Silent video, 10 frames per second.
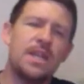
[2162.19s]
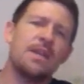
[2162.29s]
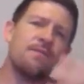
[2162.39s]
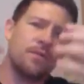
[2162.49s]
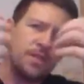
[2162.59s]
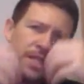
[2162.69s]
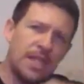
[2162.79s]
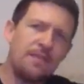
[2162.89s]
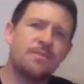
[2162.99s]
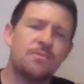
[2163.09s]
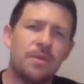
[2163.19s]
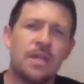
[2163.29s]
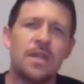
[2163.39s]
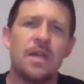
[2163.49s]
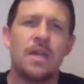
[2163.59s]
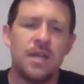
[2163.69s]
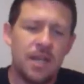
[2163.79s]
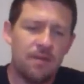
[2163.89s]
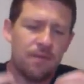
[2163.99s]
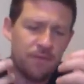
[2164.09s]
never leaves me,
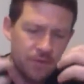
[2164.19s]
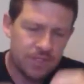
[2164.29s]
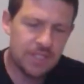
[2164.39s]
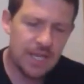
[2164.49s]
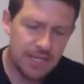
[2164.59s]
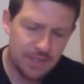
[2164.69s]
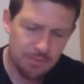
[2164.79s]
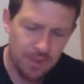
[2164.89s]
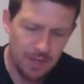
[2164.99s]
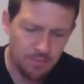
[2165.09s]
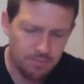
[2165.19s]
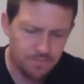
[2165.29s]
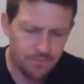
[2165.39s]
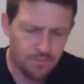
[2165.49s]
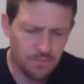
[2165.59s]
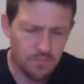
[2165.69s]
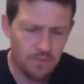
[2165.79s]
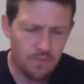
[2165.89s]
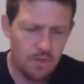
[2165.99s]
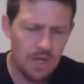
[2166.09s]
never forsakes me,
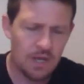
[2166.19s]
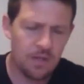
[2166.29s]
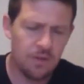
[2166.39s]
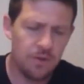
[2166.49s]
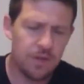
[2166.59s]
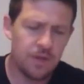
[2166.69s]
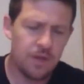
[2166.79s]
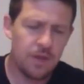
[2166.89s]
hallelujah,